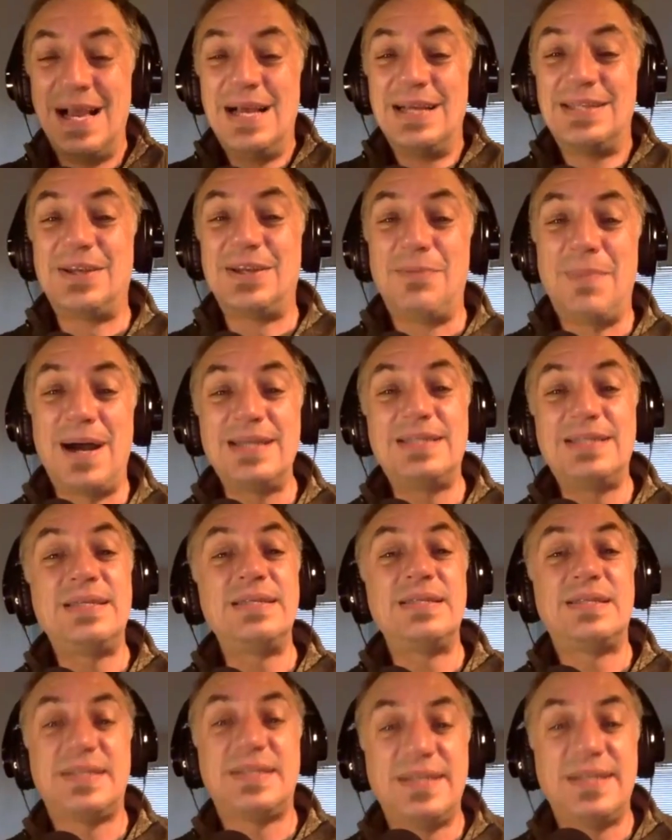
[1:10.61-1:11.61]
So my
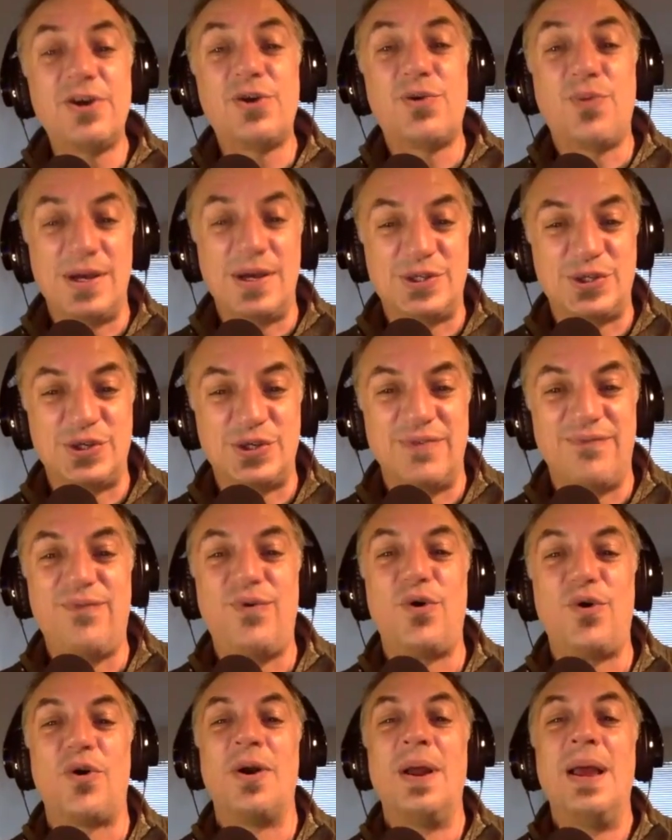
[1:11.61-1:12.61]
sincere question
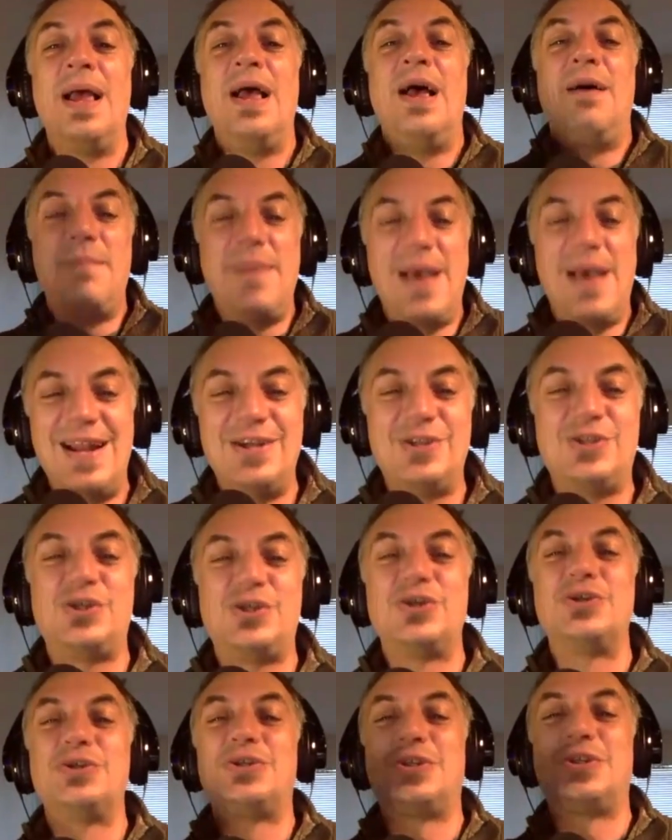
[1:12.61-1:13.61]
for
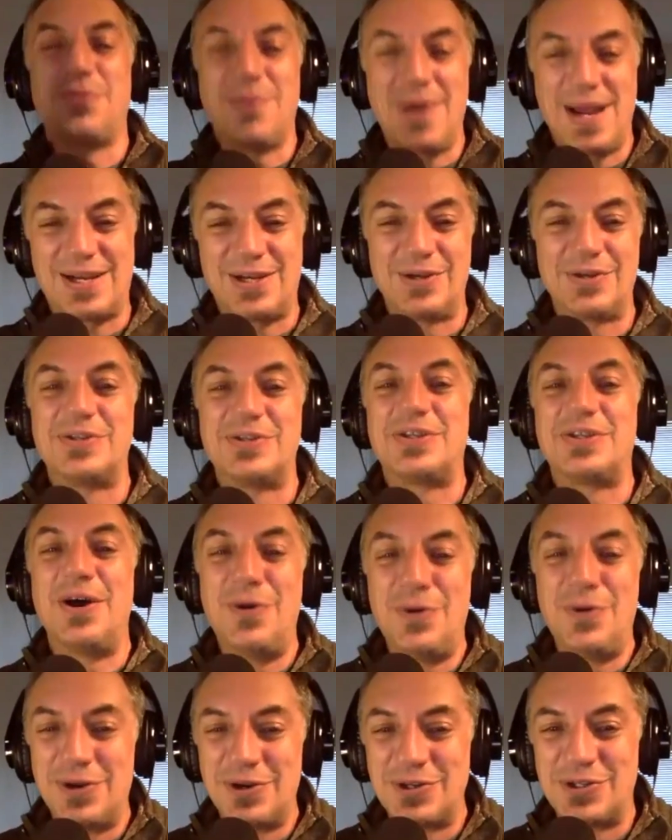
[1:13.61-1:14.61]
managers, directors,
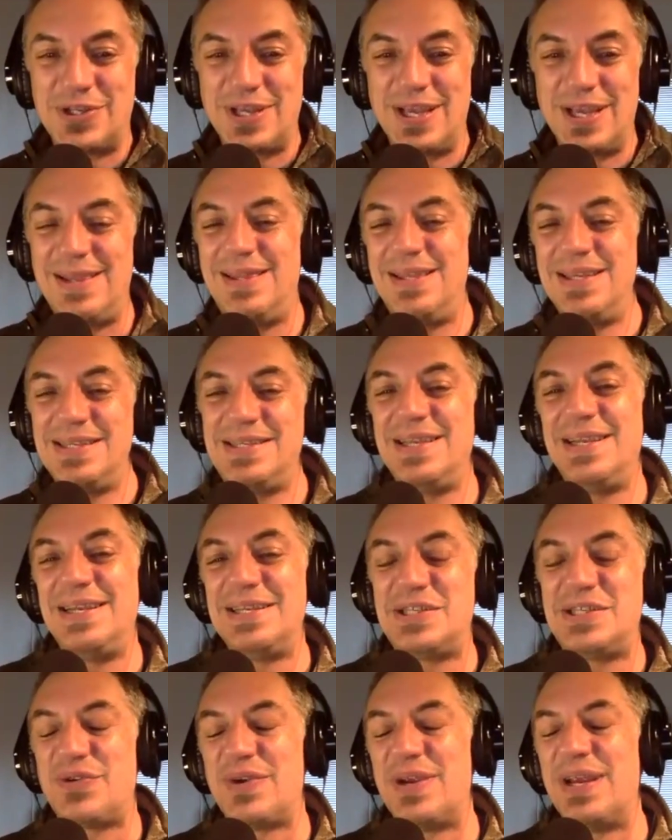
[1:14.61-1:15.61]
owners in this
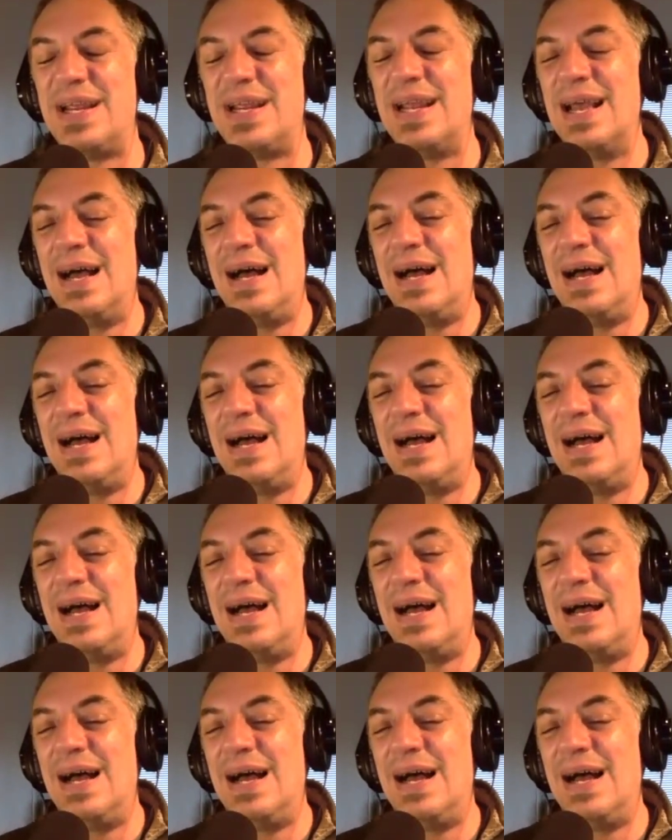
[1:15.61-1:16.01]
industry,